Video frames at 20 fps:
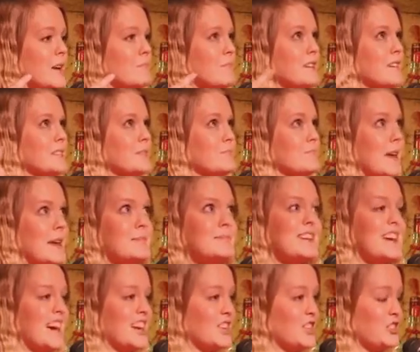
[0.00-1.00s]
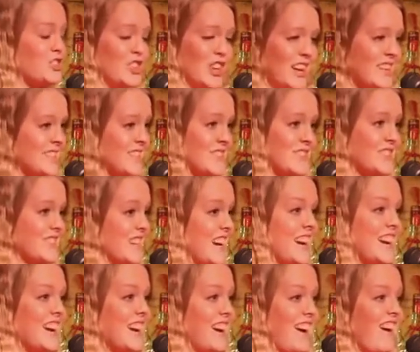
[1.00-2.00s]
again because maybe it had a chance of
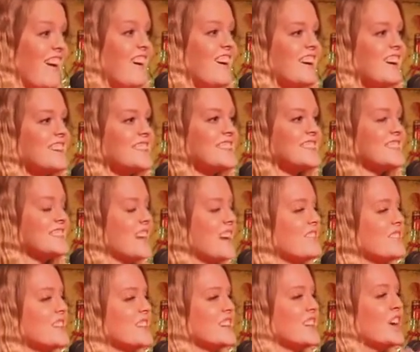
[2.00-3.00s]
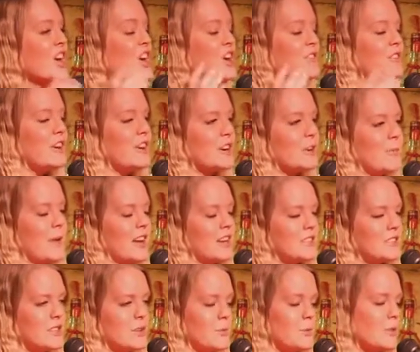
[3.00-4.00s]
staying on, seven, for her to
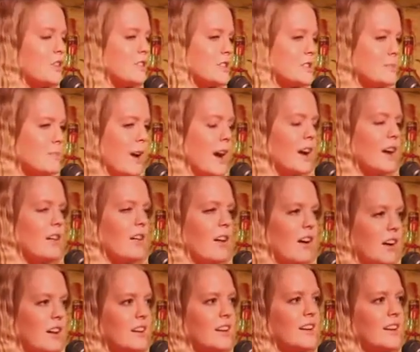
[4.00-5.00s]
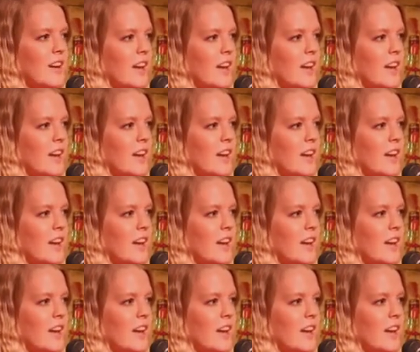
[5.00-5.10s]
paste her work smile on